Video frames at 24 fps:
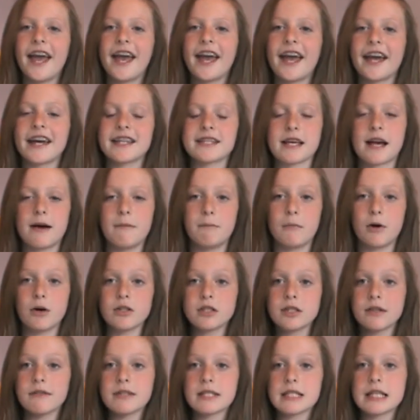and
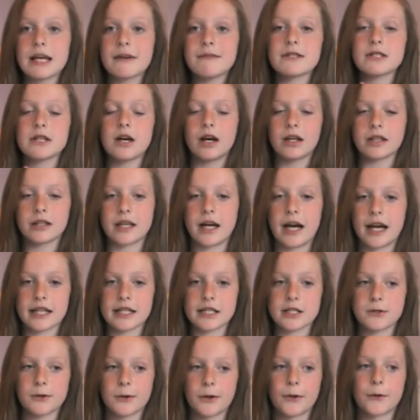most of this stuff is online.
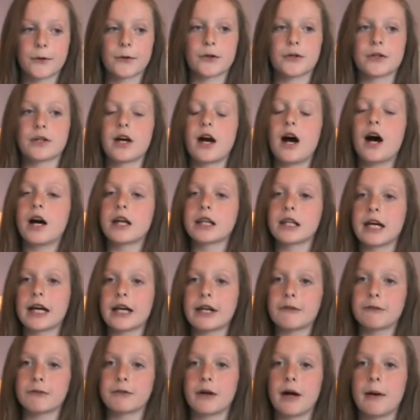So I ordered
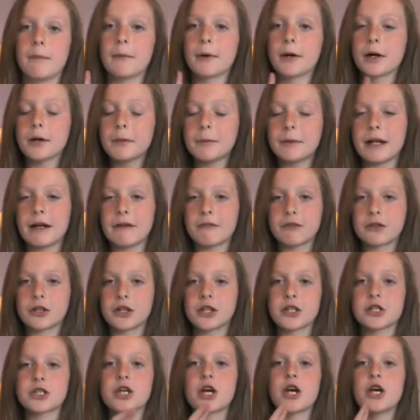online from Urban
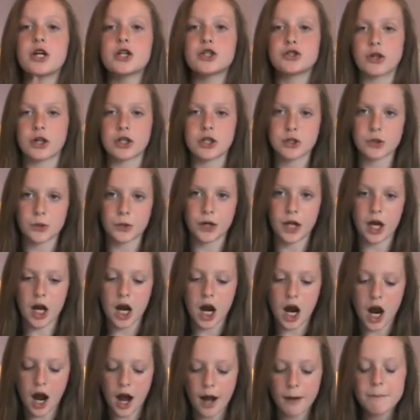Outfitters, drugstore dot
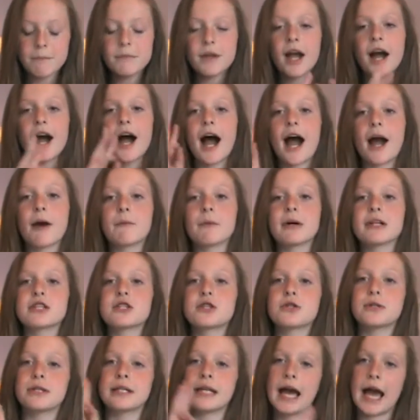com. I went
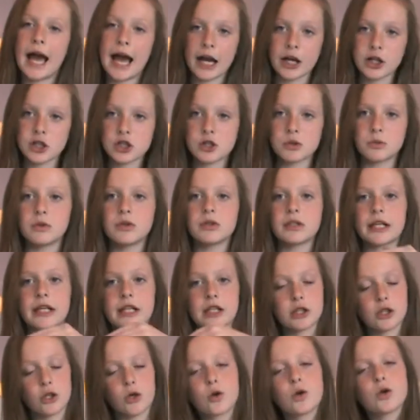to an actual
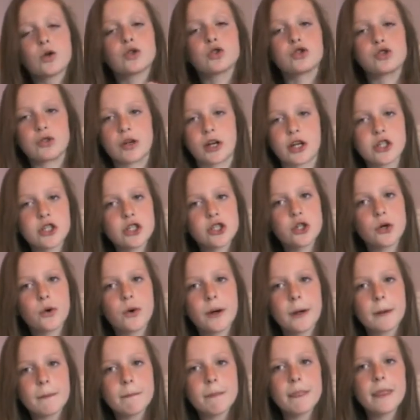like local
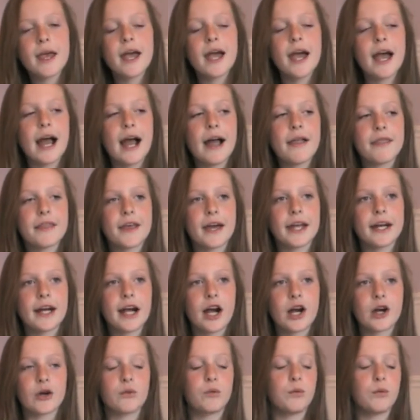drugstore, and then I